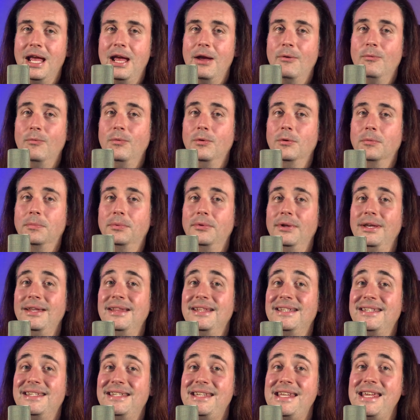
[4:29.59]
We will play the
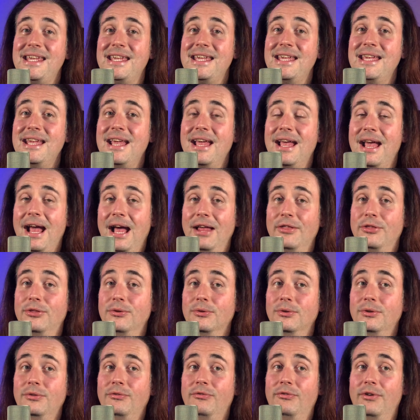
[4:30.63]
C at
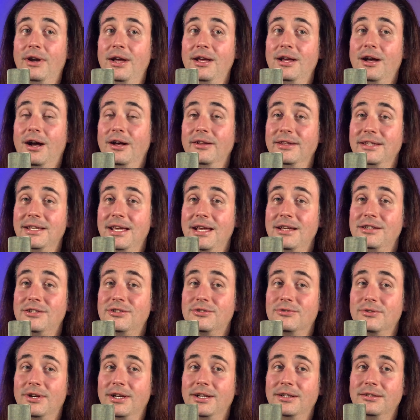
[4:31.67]
3rd fret on the A
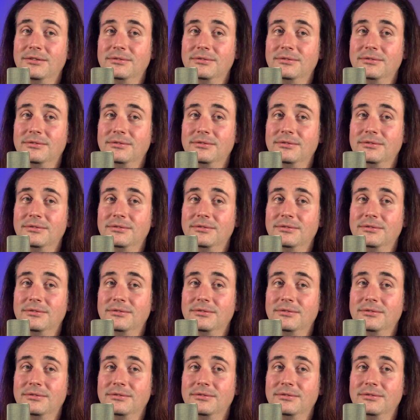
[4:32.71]
string,